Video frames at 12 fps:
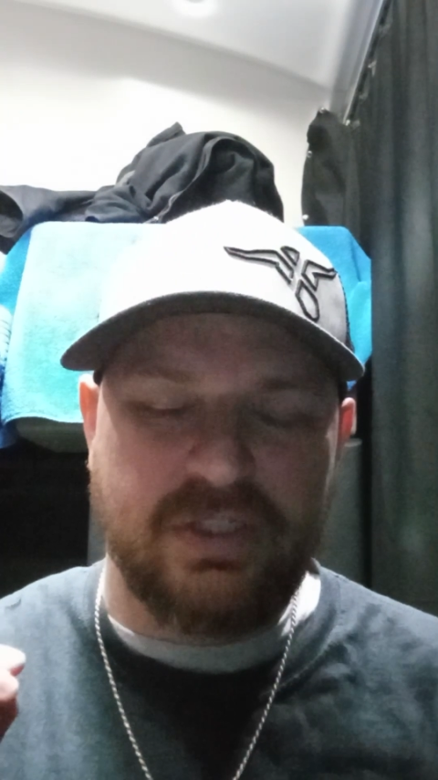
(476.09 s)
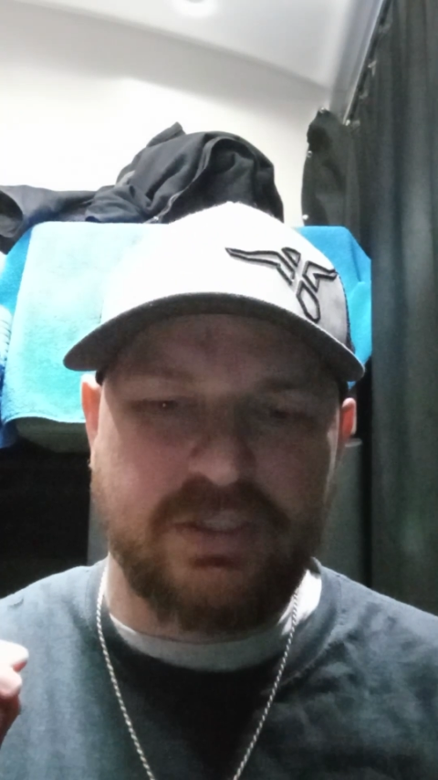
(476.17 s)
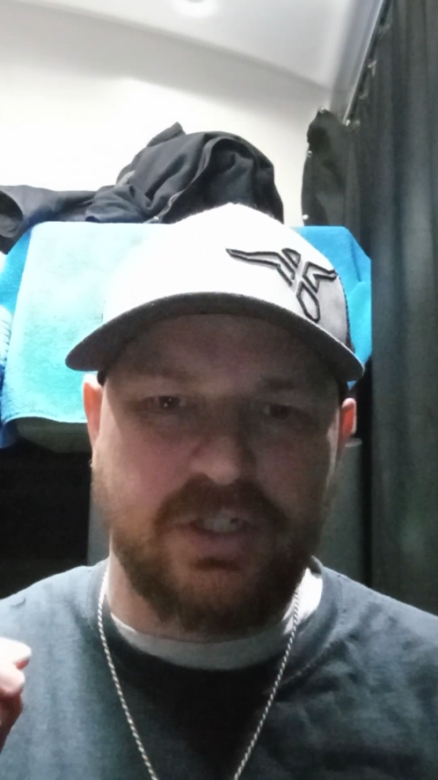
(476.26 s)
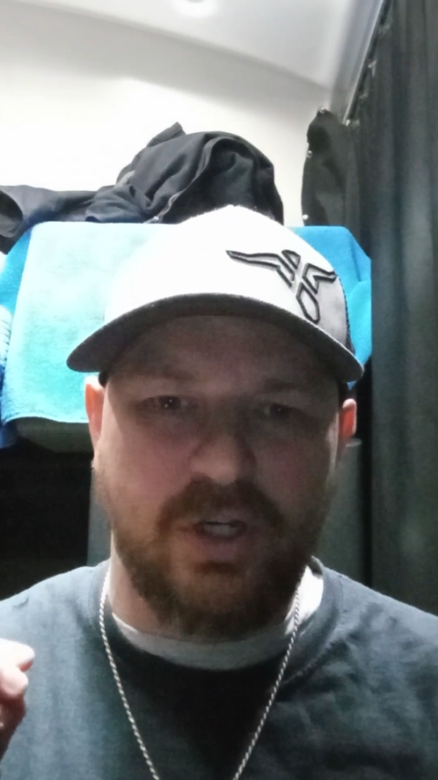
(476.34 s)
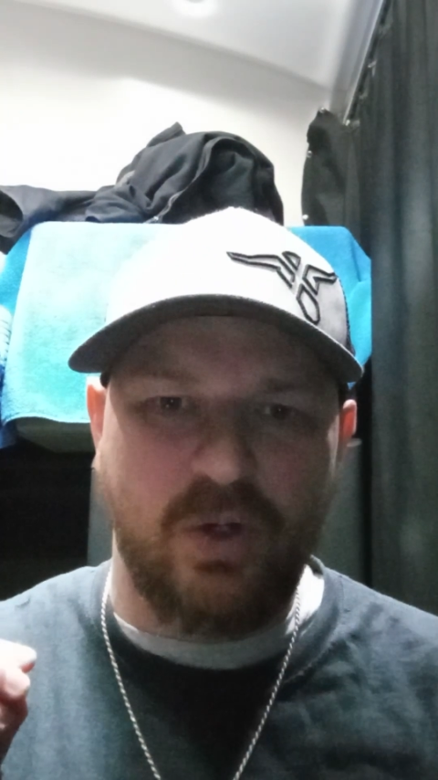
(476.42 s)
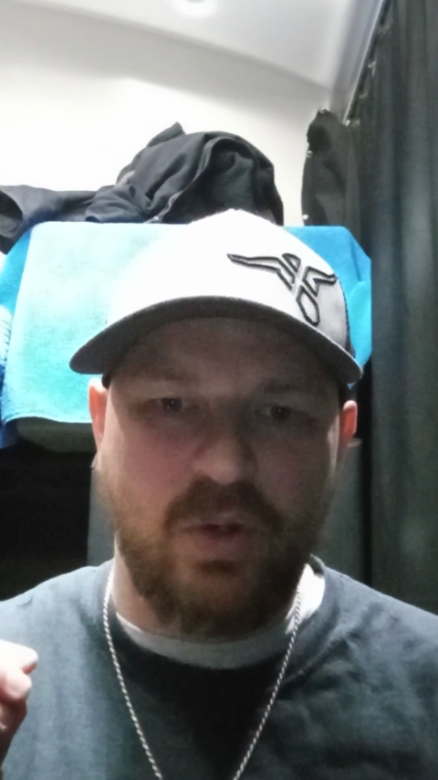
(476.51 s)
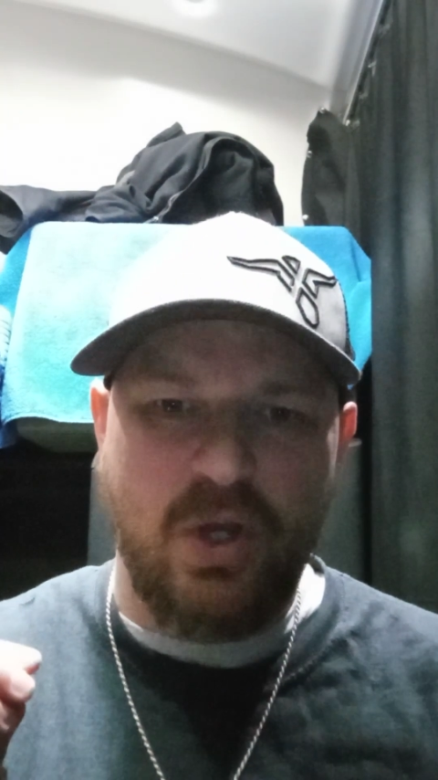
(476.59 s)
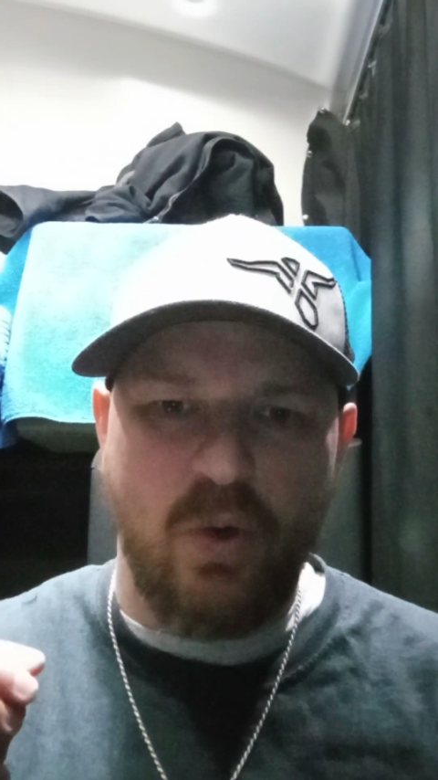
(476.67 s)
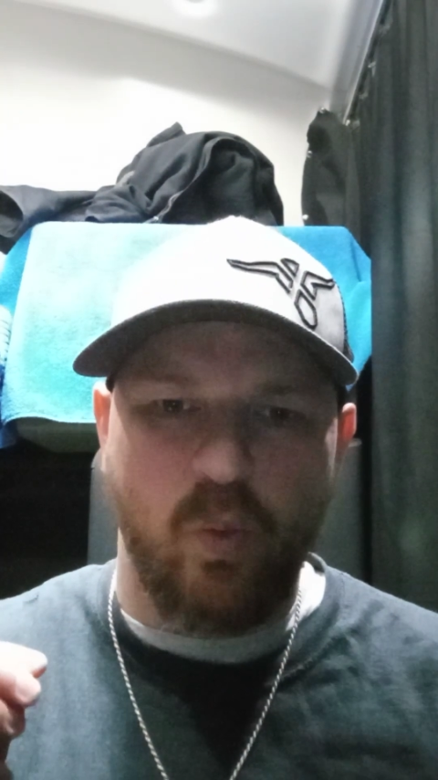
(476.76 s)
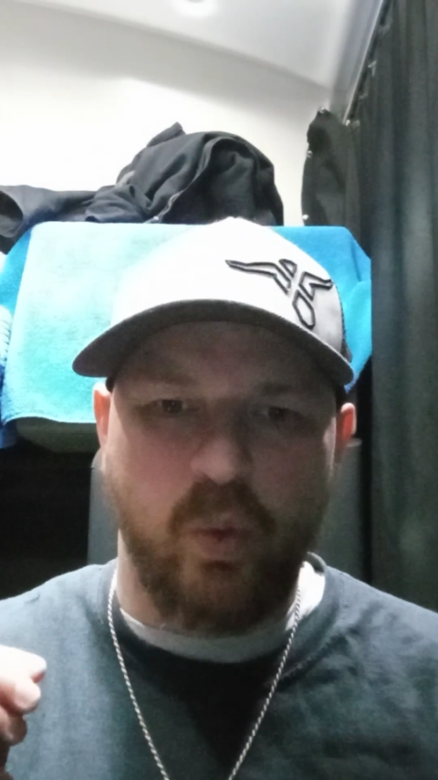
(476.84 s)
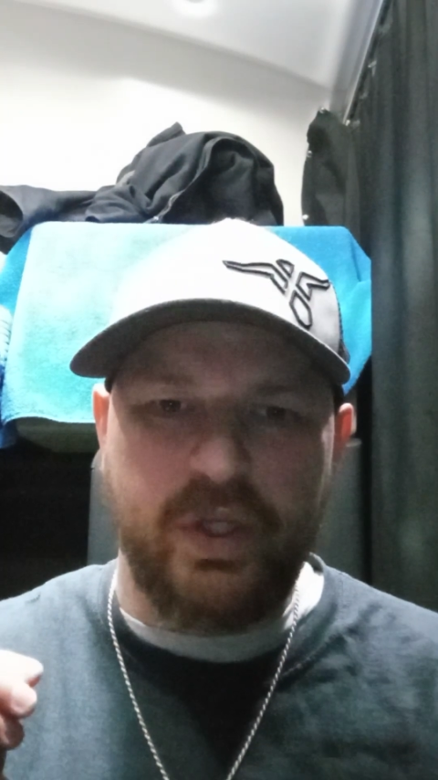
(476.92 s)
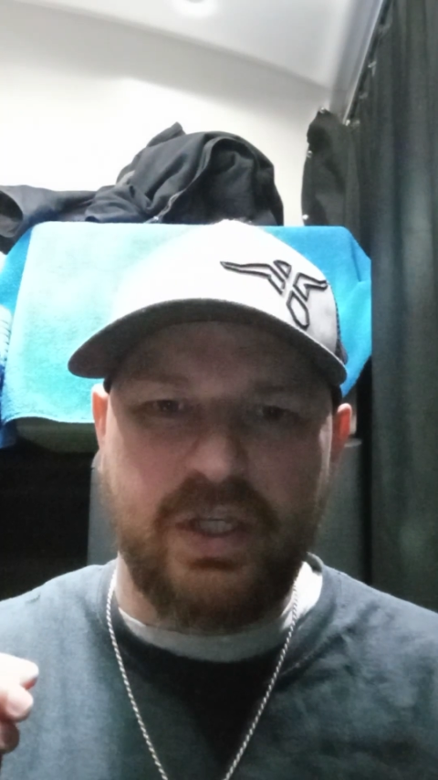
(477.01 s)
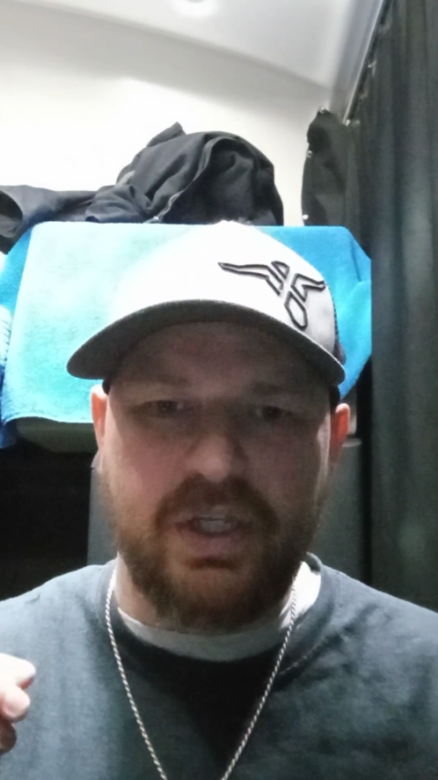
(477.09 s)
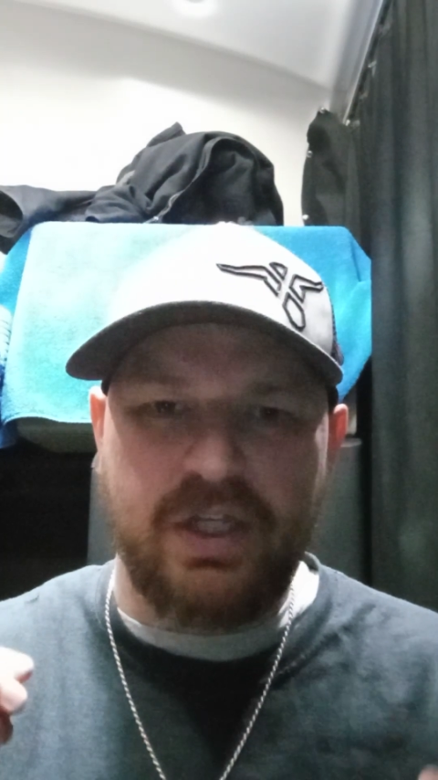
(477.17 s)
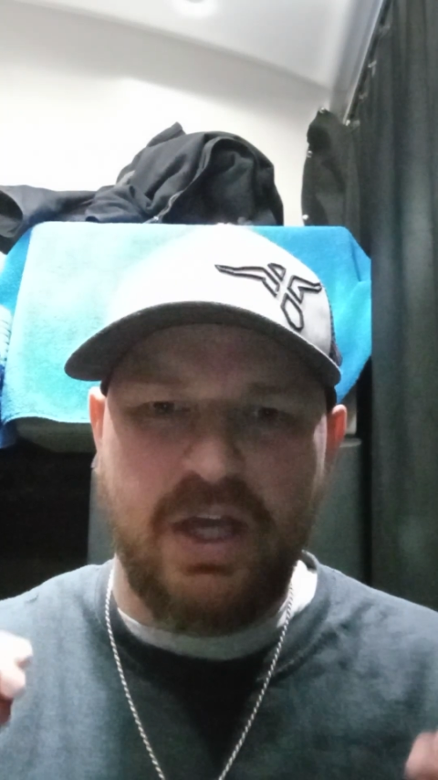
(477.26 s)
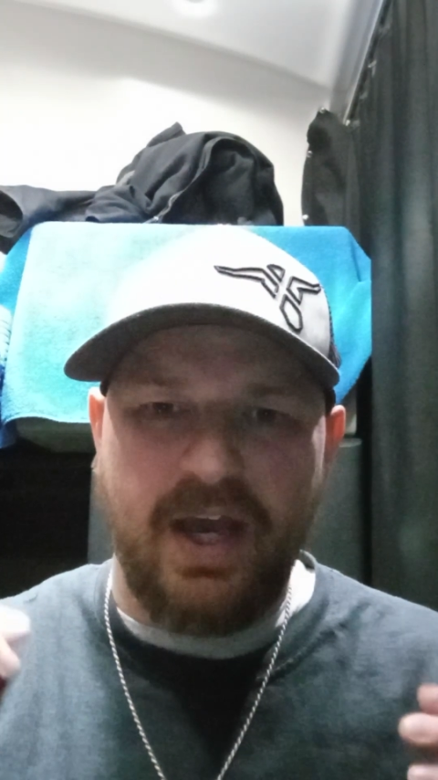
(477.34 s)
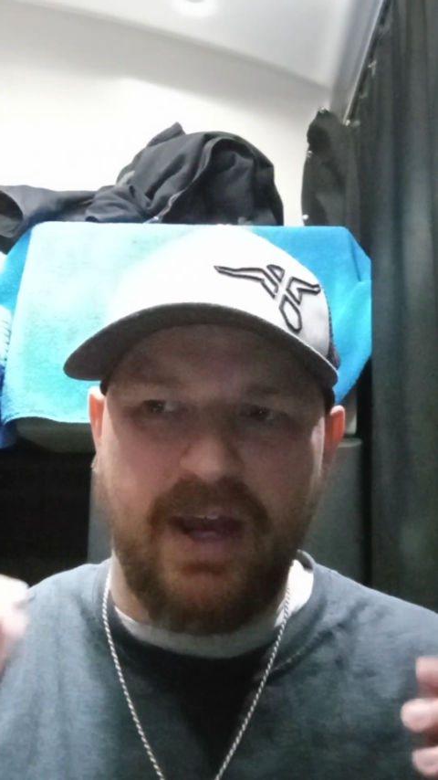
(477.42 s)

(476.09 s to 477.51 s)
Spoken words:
You know, we